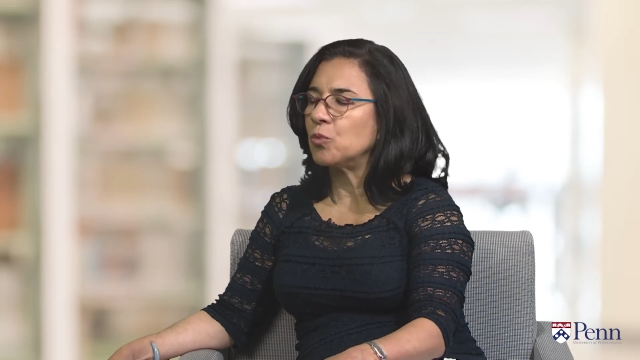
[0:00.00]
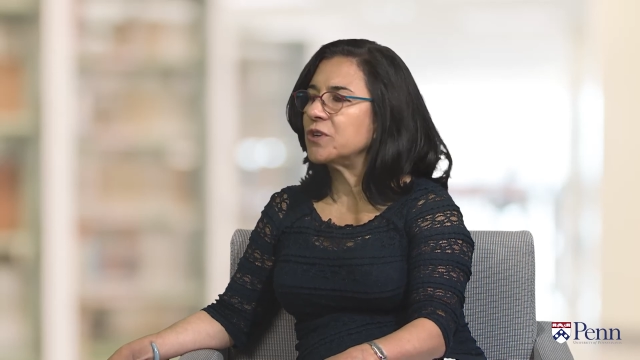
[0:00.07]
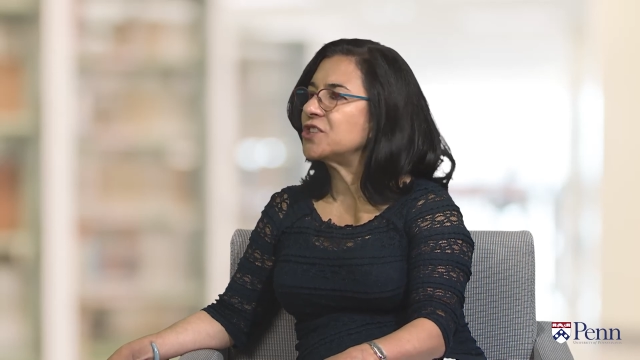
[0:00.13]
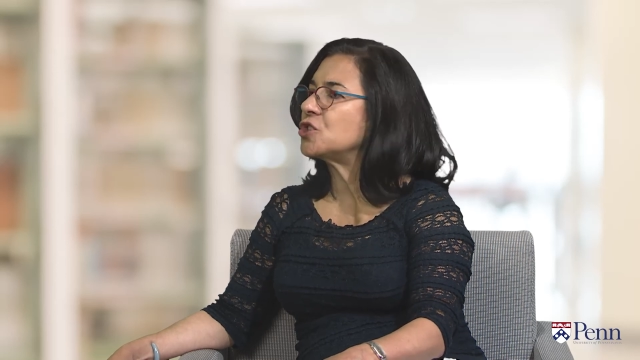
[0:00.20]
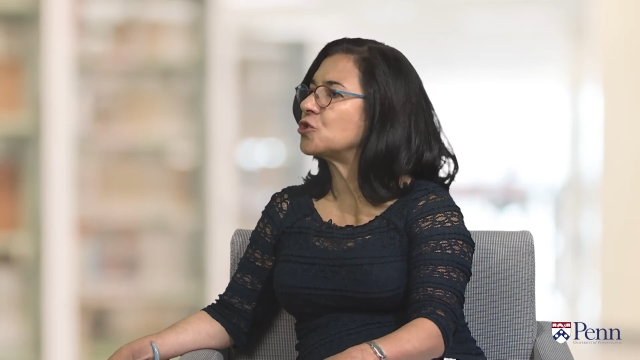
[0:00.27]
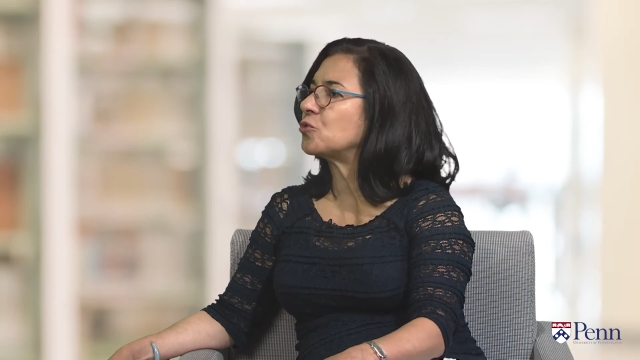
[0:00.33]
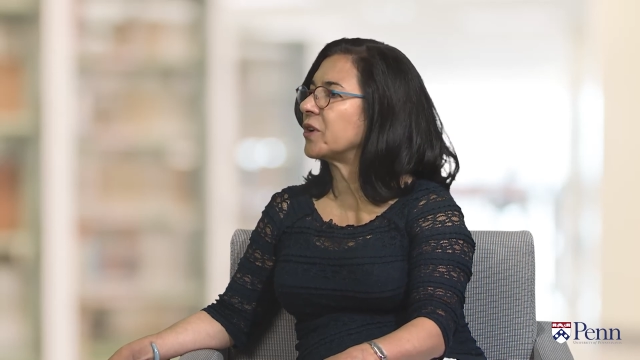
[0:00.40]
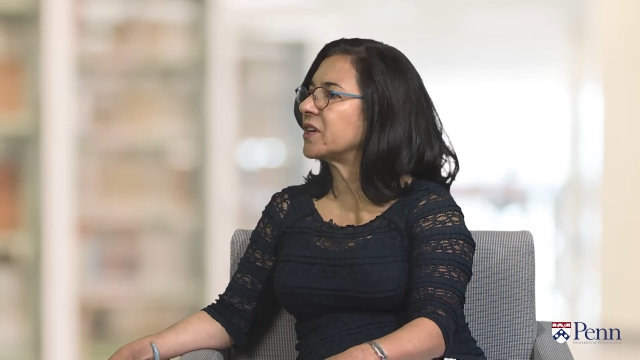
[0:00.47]

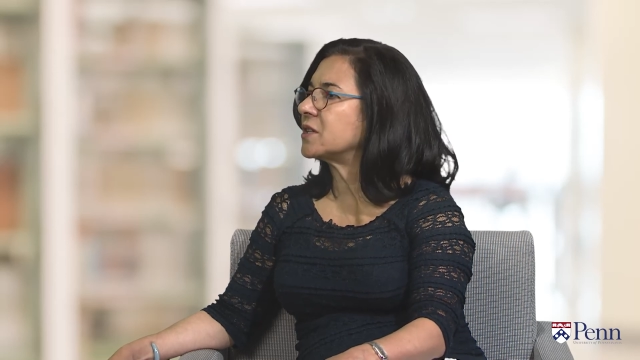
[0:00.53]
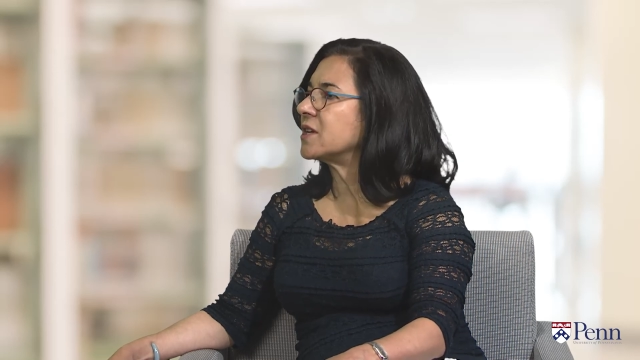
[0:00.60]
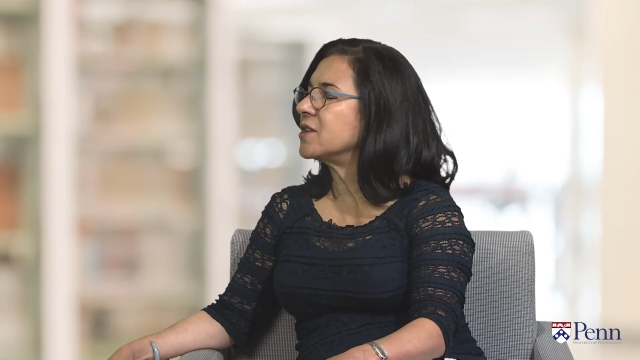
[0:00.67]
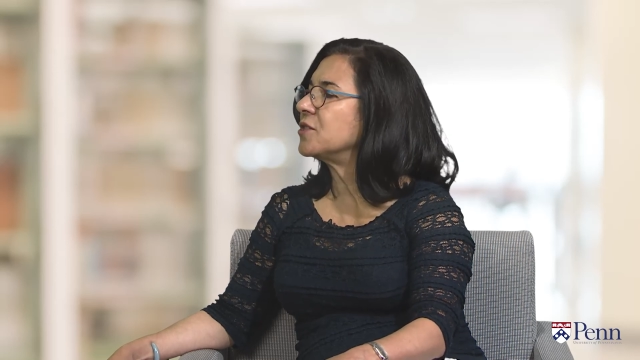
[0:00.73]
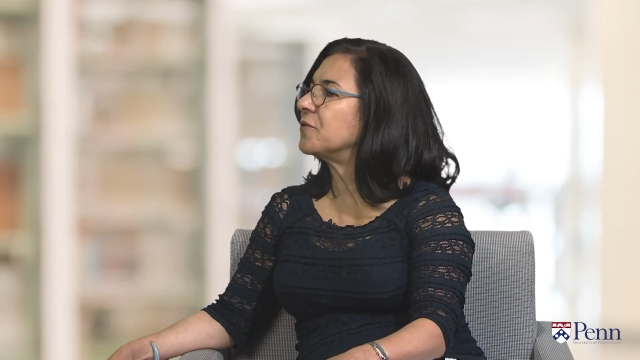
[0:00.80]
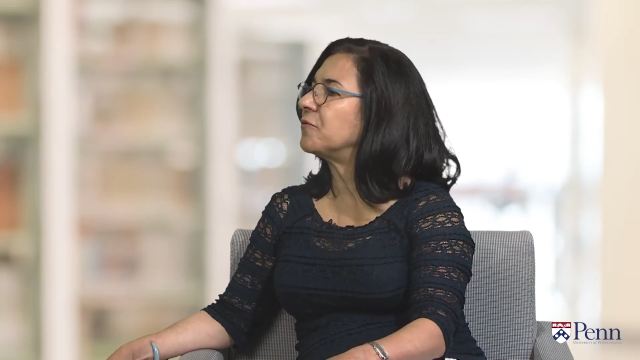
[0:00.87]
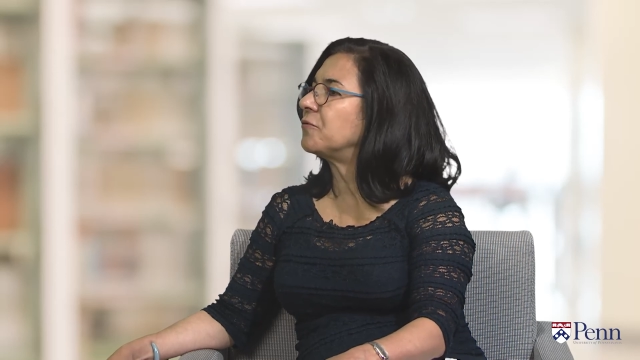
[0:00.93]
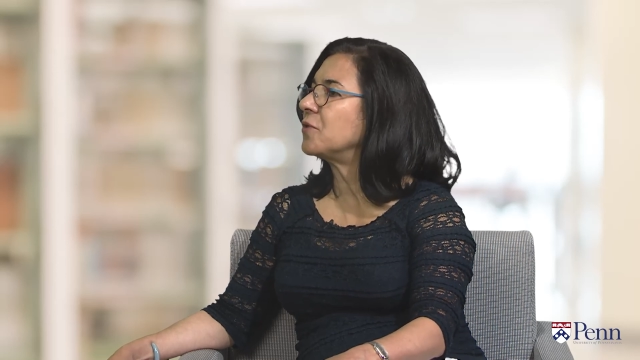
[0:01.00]

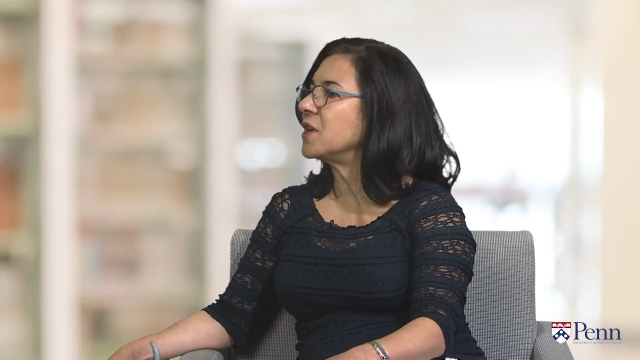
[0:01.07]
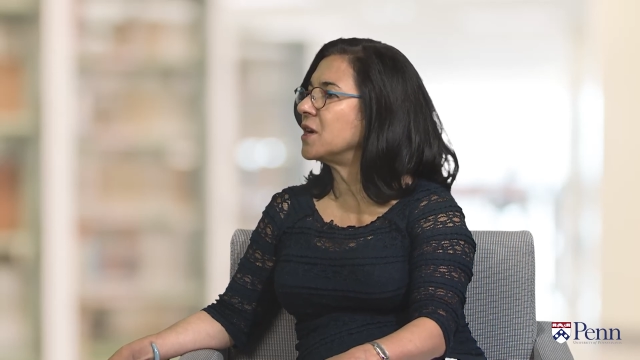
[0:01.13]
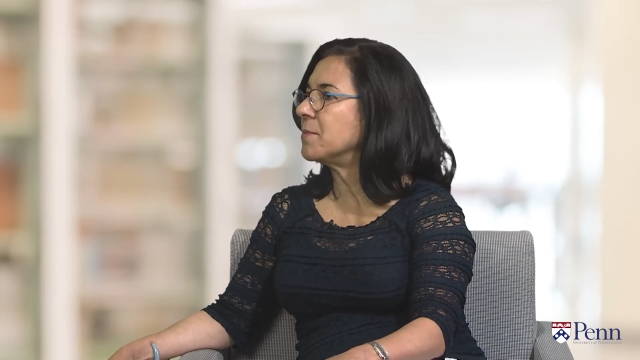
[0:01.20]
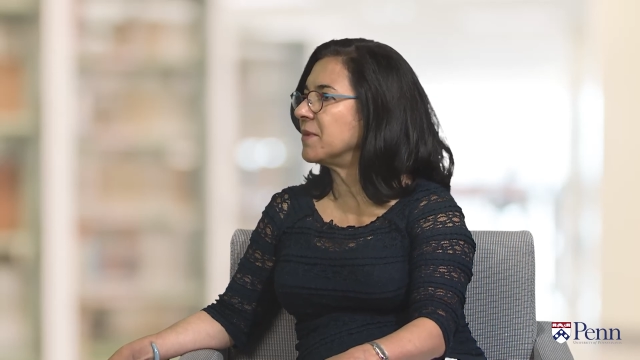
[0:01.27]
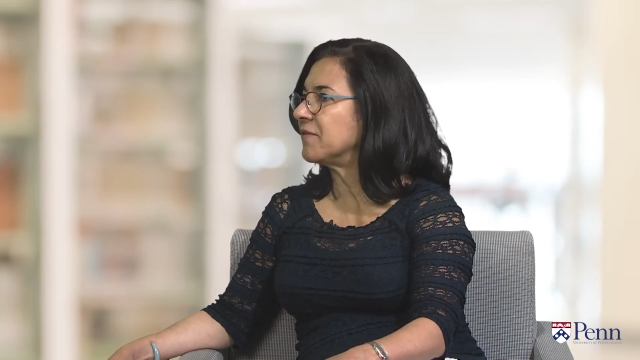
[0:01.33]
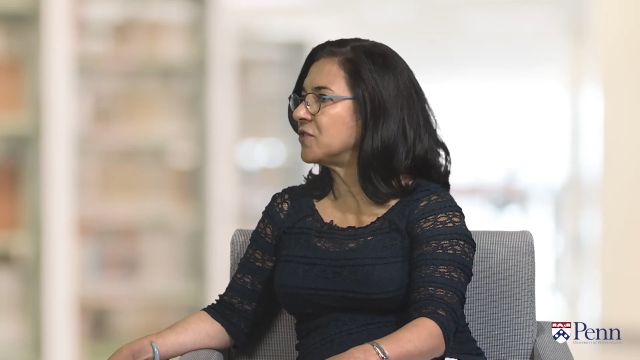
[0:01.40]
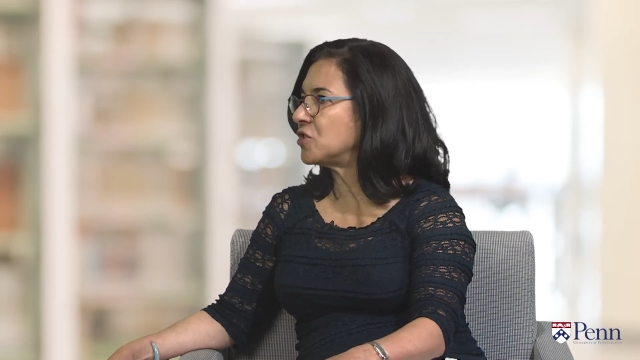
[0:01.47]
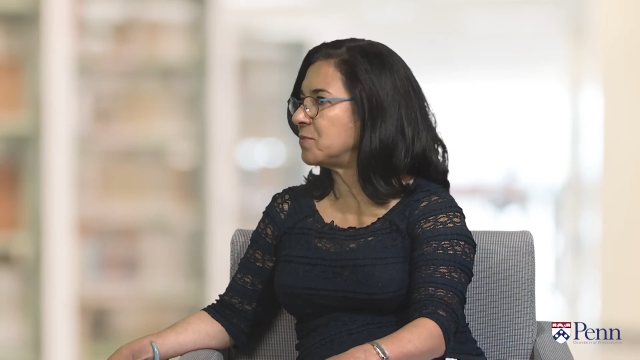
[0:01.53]
restricting the
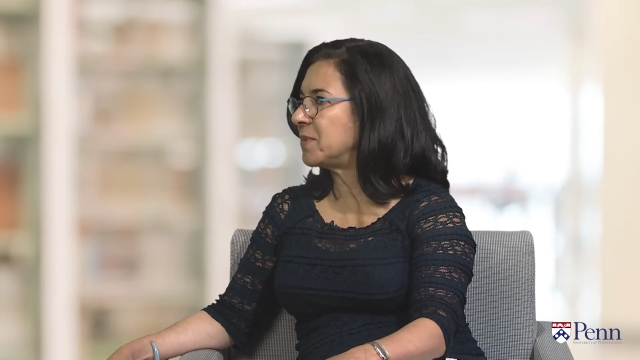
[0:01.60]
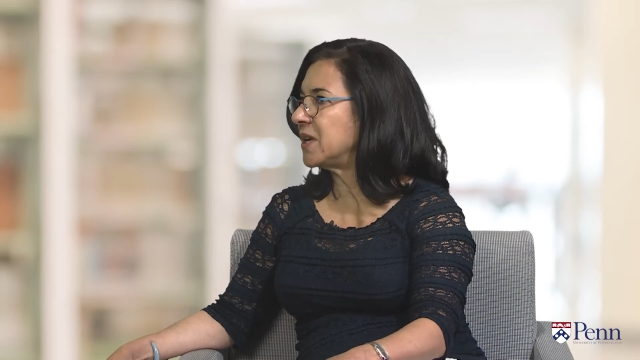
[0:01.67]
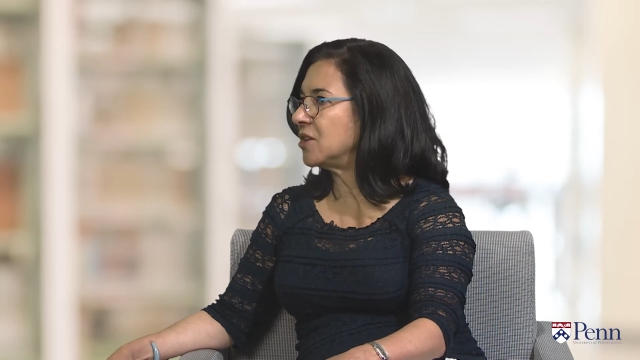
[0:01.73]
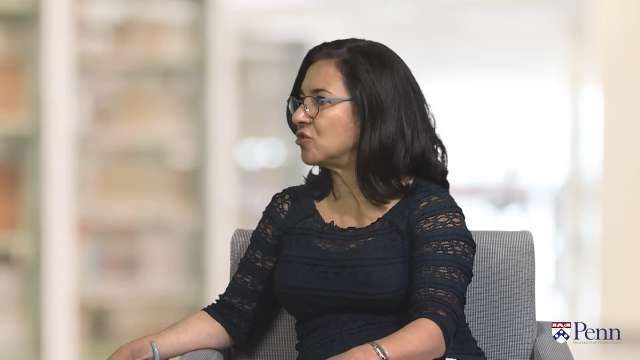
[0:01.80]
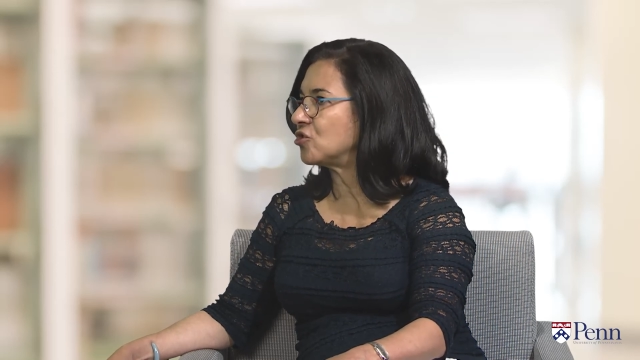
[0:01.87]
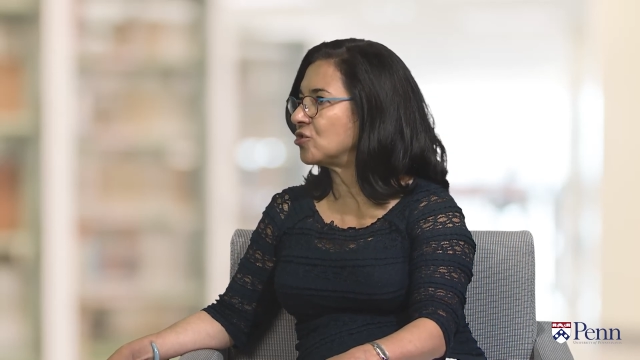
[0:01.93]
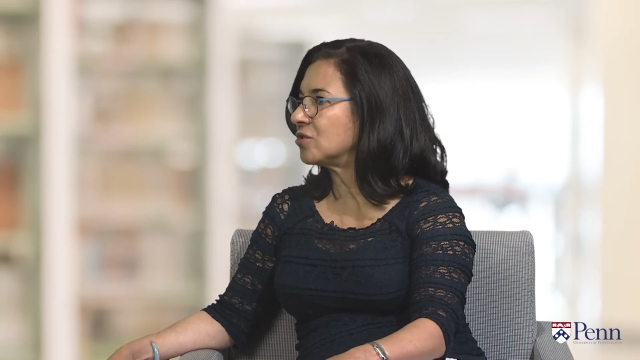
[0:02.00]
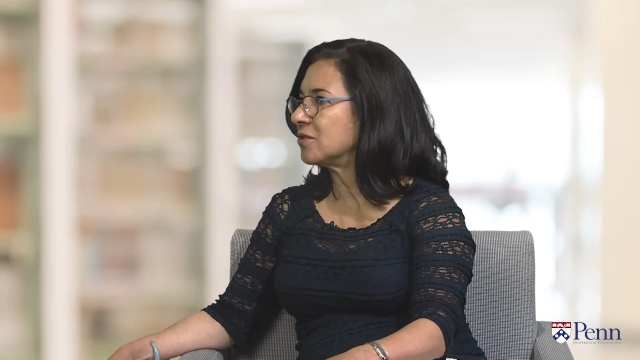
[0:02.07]
freedom of
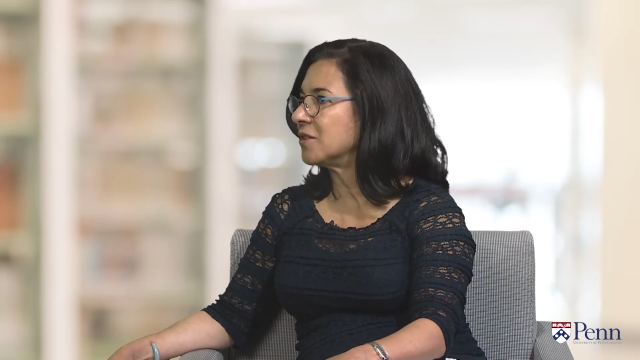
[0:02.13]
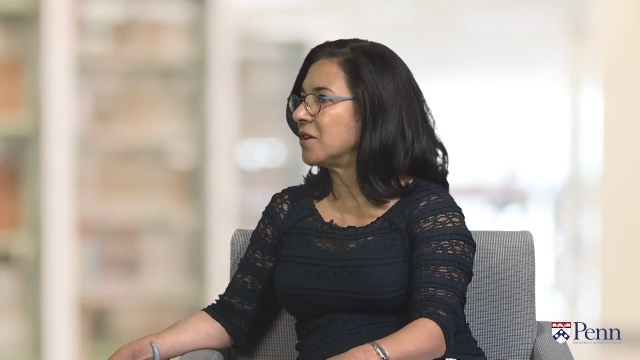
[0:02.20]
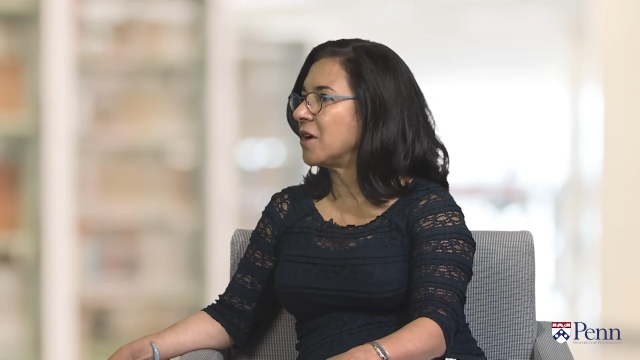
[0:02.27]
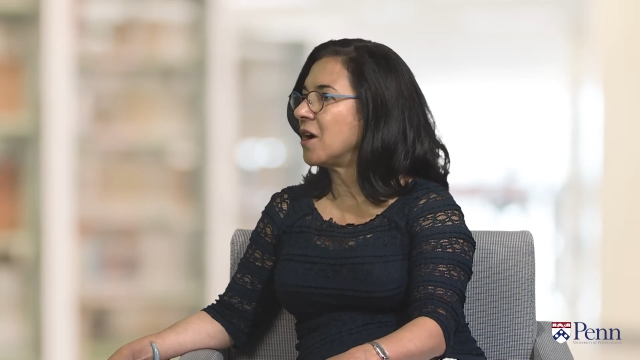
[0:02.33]
speech